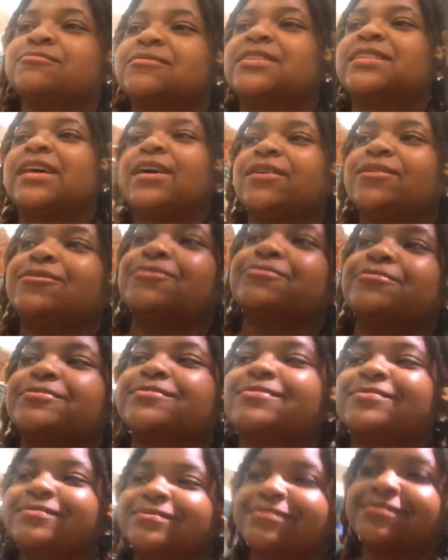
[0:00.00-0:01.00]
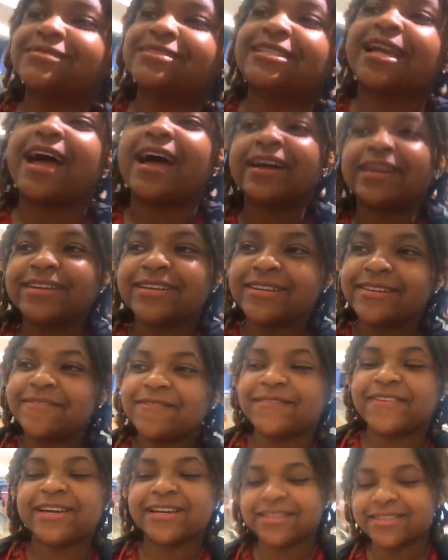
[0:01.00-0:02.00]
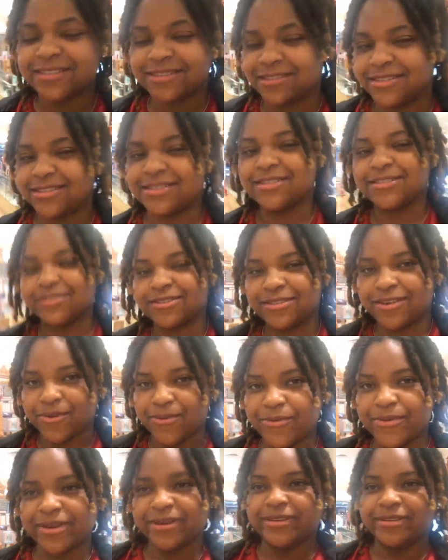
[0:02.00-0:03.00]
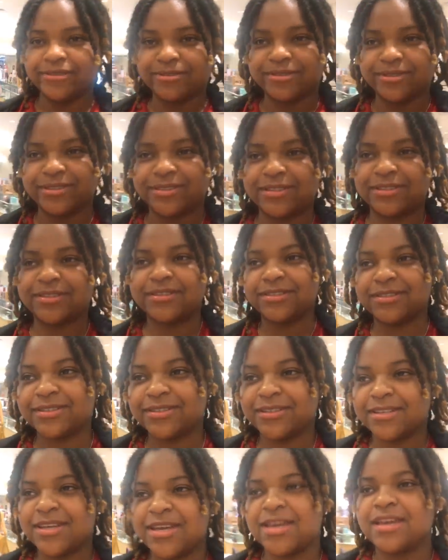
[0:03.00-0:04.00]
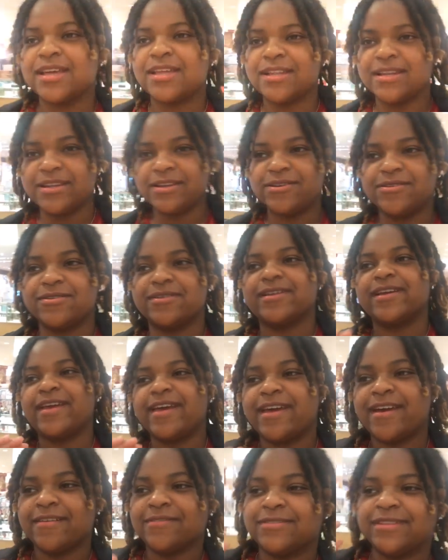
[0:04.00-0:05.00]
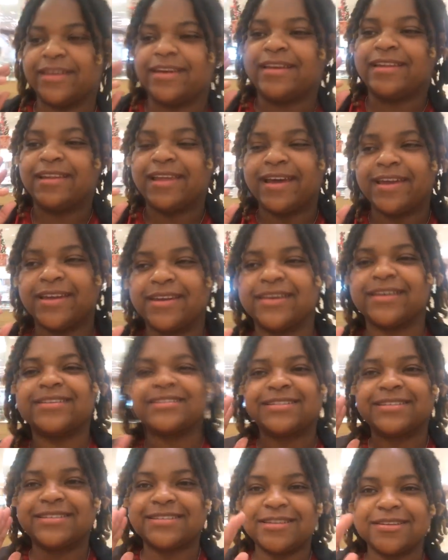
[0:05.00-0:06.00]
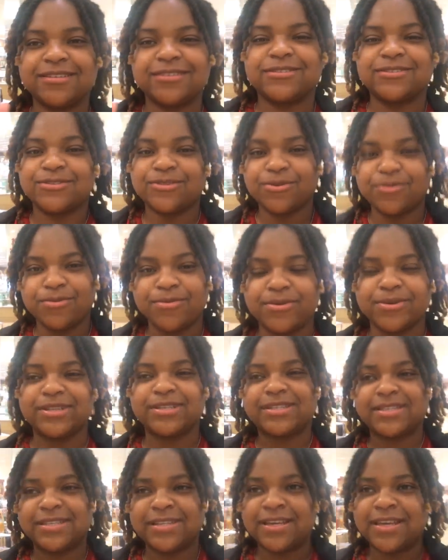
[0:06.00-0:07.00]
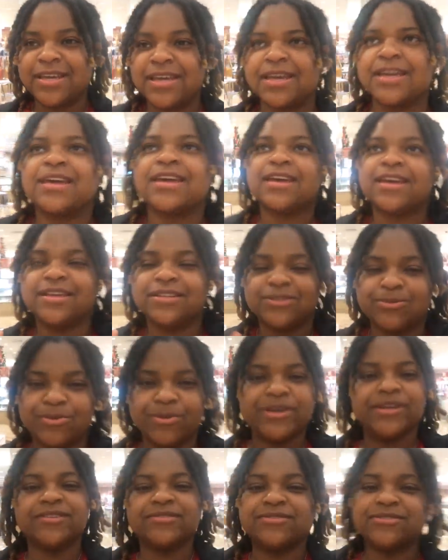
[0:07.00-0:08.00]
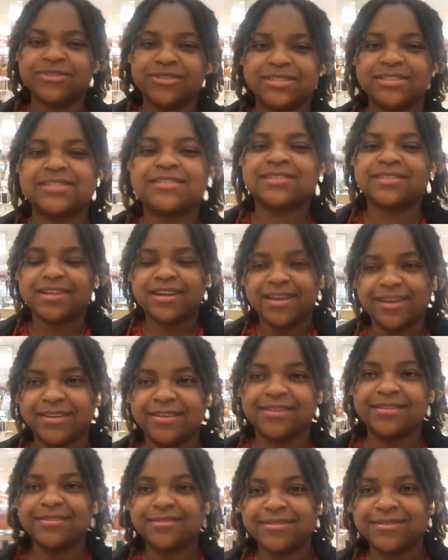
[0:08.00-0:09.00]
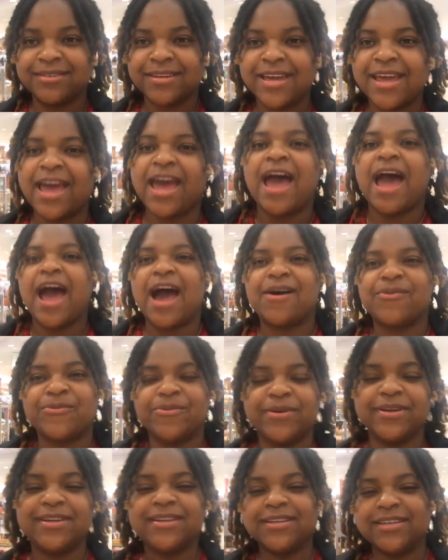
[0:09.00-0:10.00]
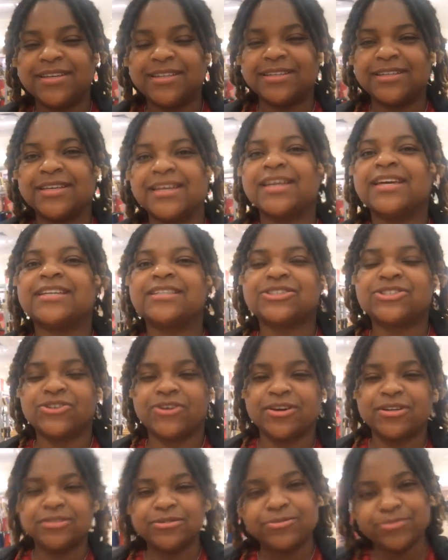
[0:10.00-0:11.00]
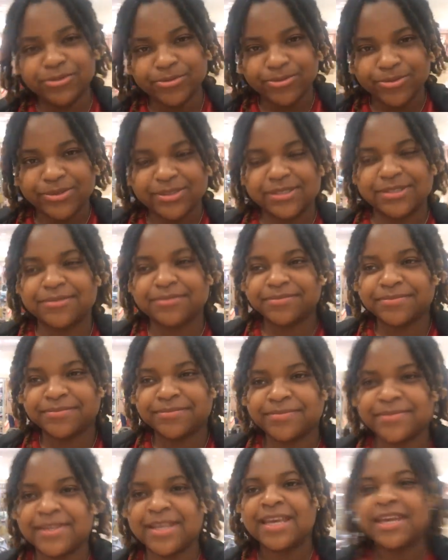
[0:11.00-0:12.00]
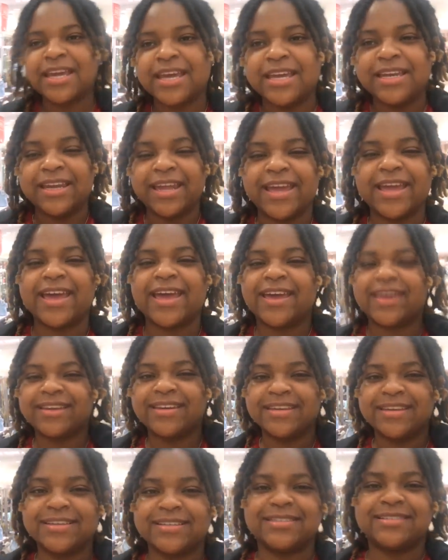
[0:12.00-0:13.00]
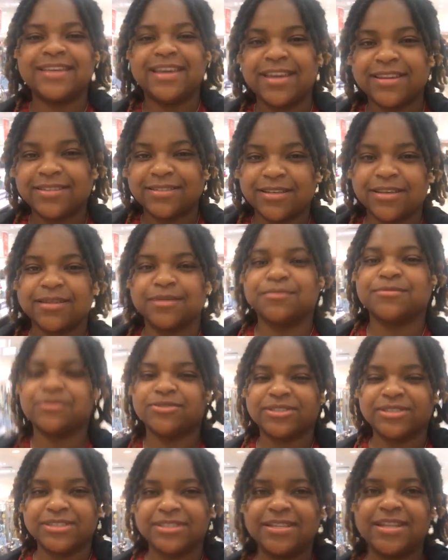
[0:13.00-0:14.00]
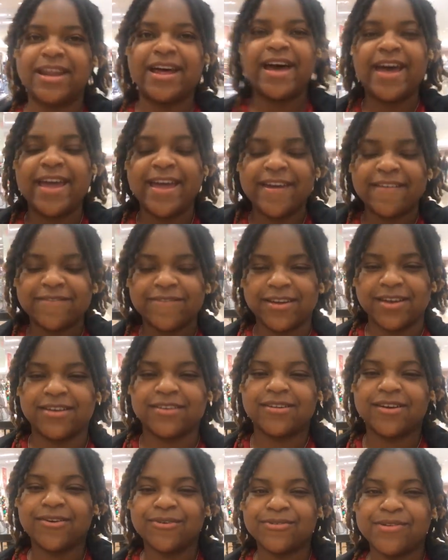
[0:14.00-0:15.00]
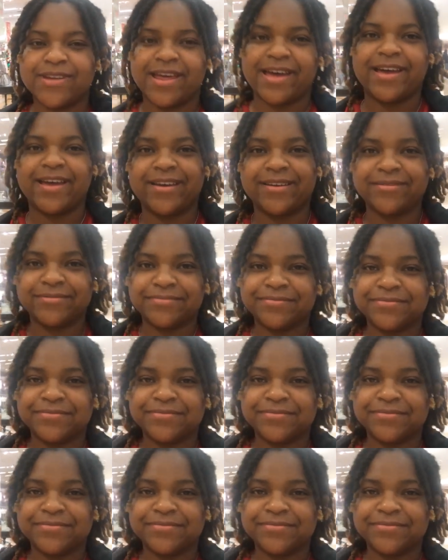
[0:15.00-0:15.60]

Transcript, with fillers: so I couldn't find nothing else nowhere else. Literally after like 6 stores and 12 dresses later, I went in Charlotte Russe and they had the exact same dress that I had found online.